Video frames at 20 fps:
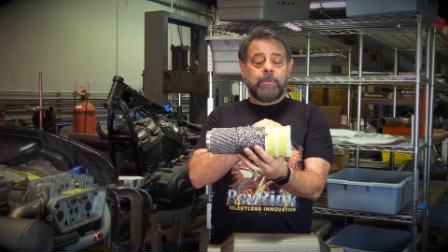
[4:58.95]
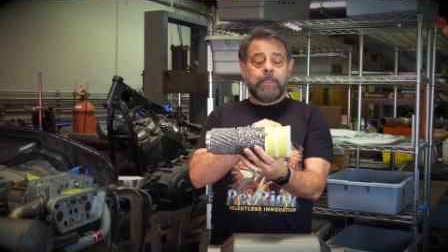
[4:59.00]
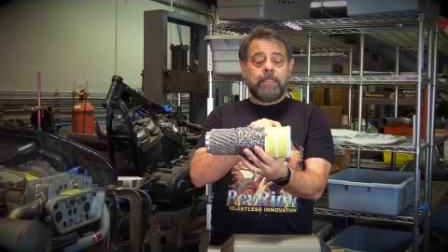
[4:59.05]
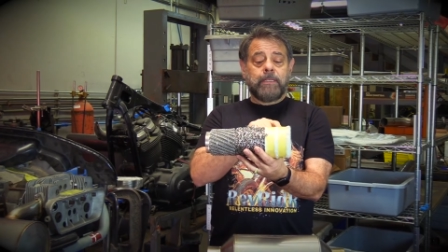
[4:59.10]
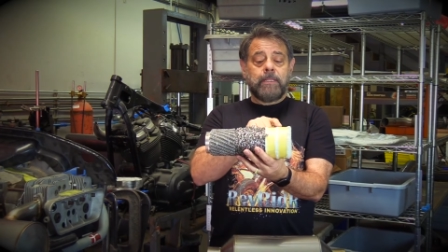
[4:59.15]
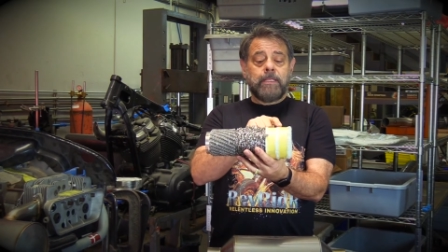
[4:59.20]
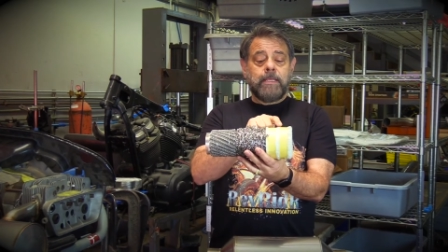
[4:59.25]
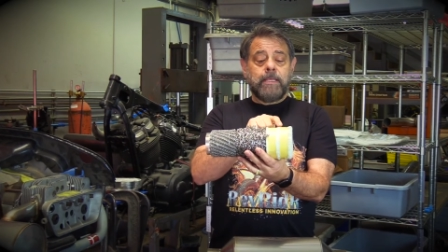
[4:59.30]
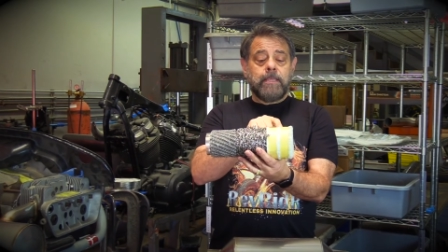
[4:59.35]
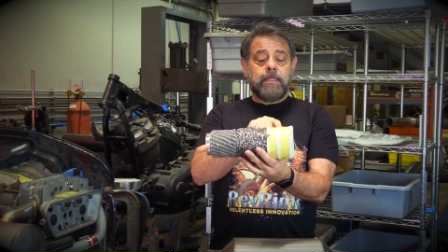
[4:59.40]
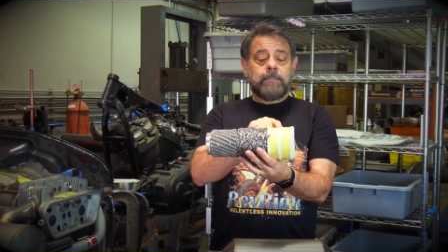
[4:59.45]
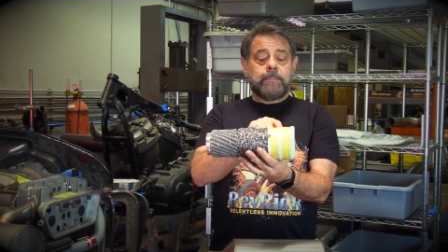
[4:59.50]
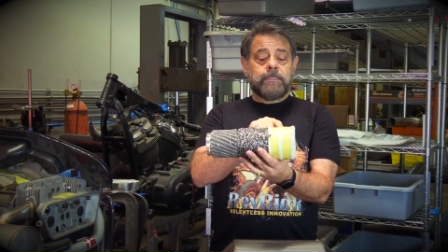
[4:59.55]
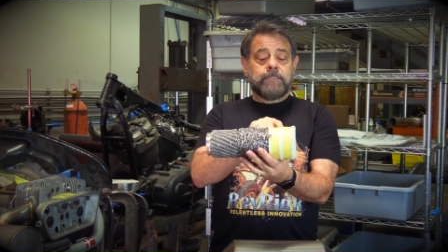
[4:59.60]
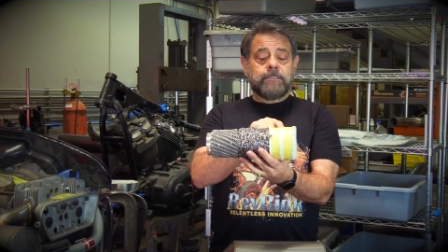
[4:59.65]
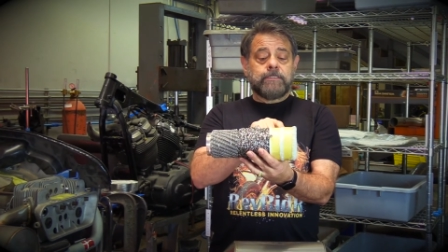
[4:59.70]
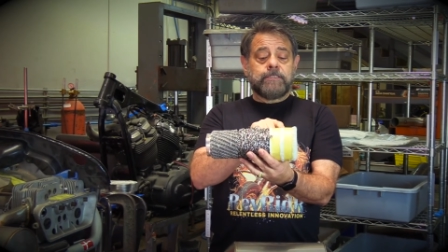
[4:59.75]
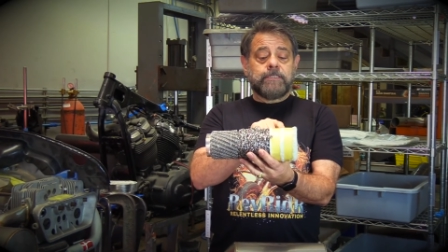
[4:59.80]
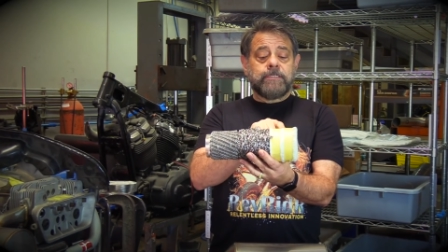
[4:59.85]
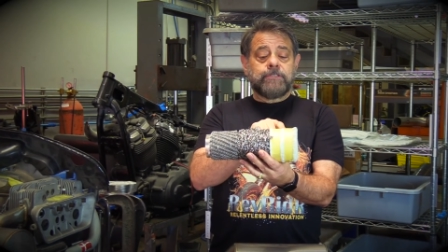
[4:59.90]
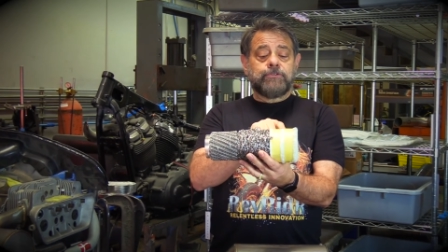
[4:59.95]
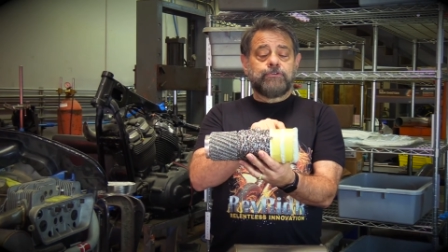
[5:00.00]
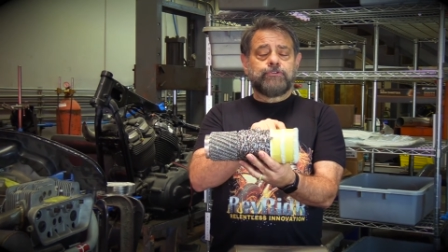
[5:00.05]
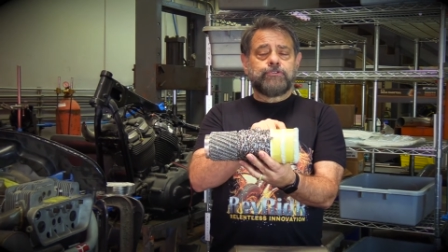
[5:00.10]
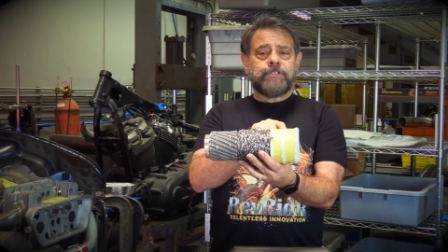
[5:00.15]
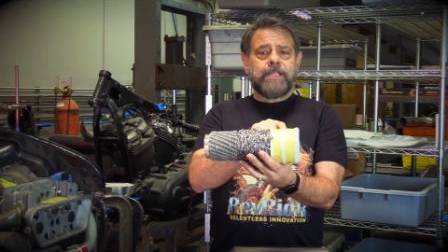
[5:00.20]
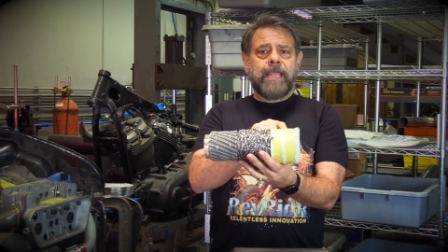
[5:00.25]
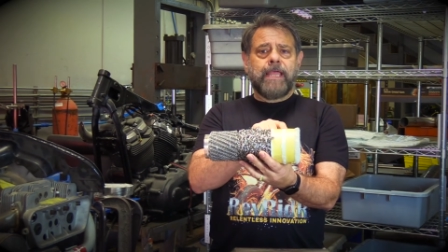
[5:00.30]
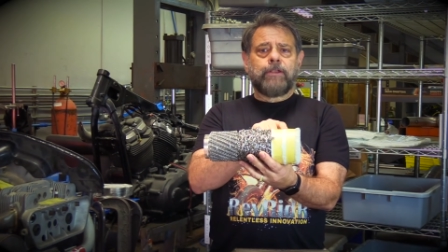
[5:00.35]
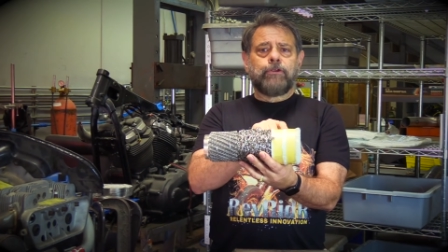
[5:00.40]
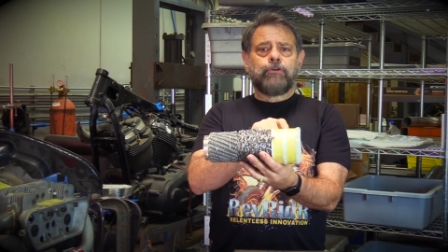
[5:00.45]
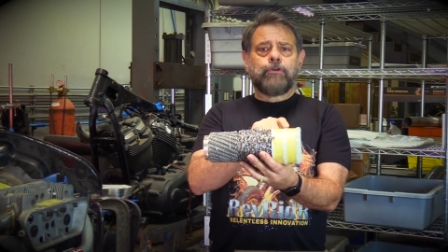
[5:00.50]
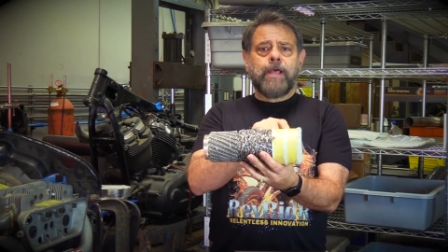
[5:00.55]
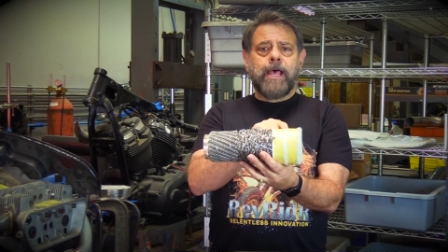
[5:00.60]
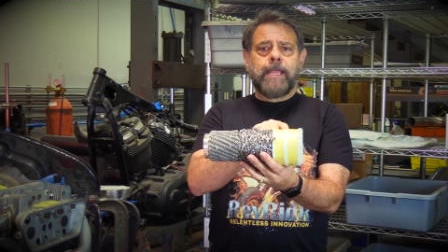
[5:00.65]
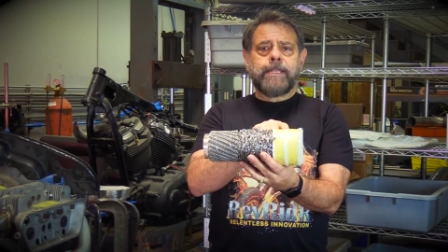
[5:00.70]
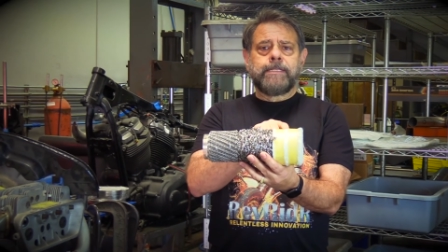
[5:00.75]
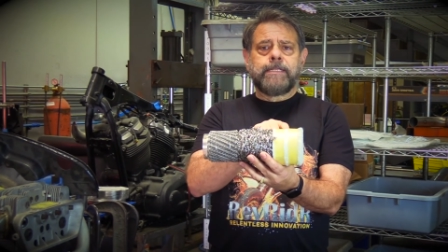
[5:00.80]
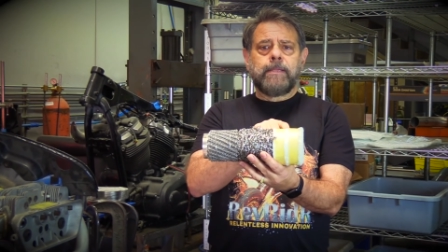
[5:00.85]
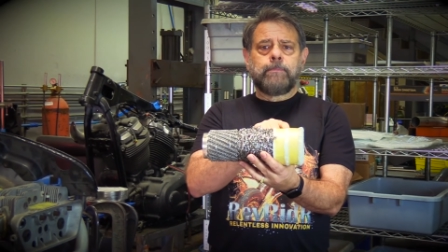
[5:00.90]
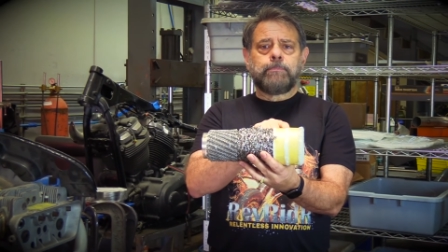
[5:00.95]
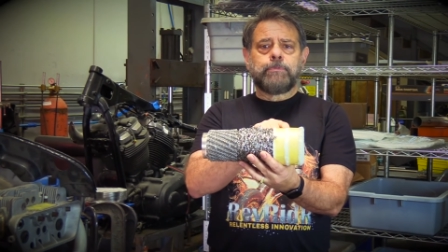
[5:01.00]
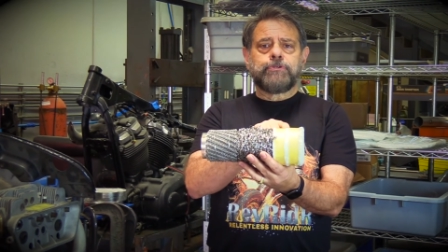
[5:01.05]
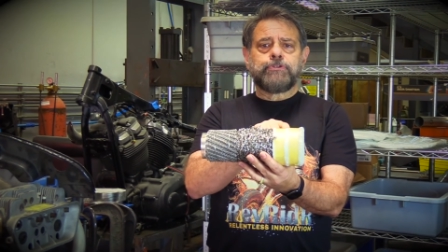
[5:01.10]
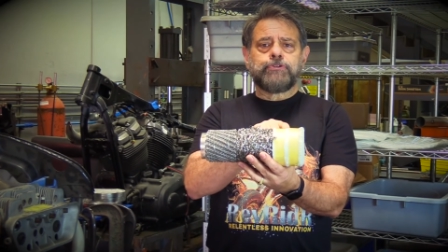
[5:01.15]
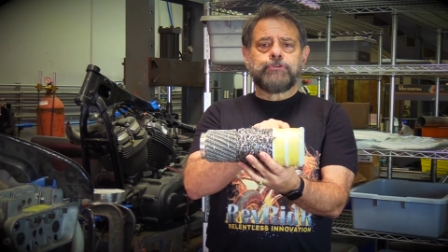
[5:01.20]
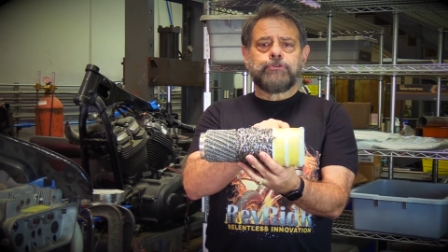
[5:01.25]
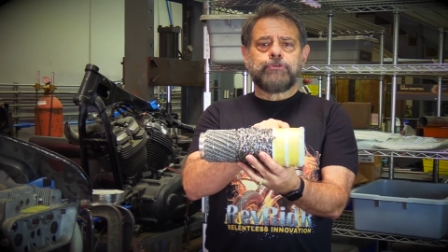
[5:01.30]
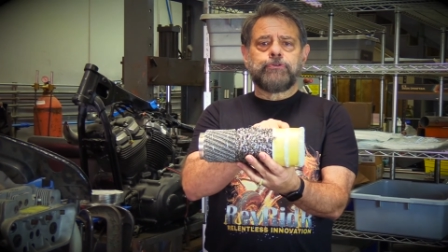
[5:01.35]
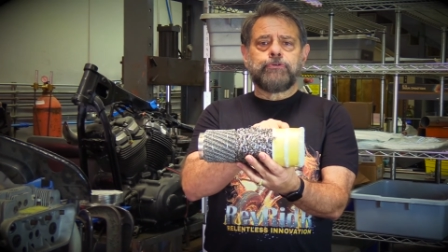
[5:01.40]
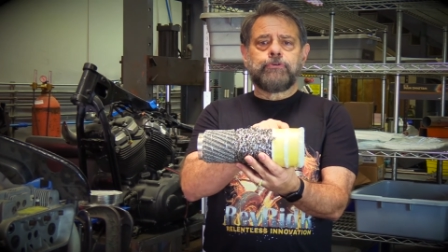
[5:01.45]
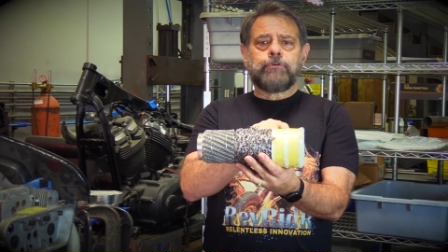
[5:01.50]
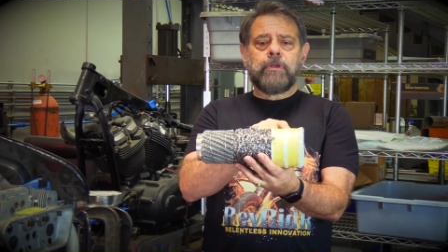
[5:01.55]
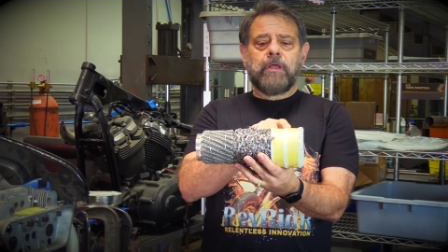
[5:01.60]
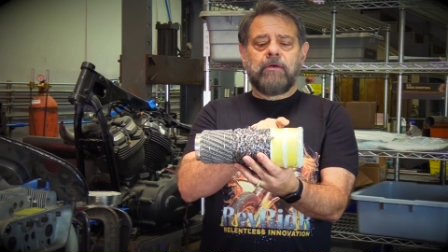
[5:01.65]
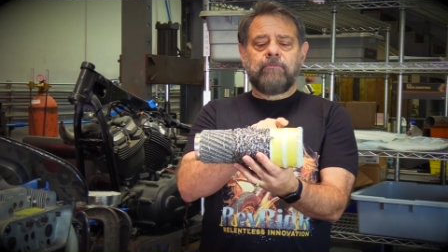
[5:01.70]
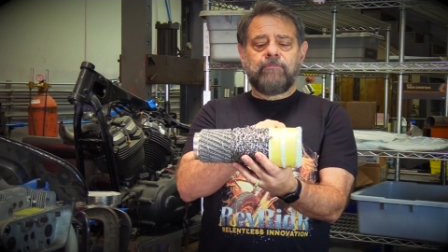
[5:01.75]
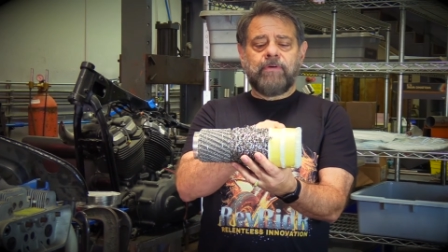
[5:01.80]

but this is just your standard high temperature uh,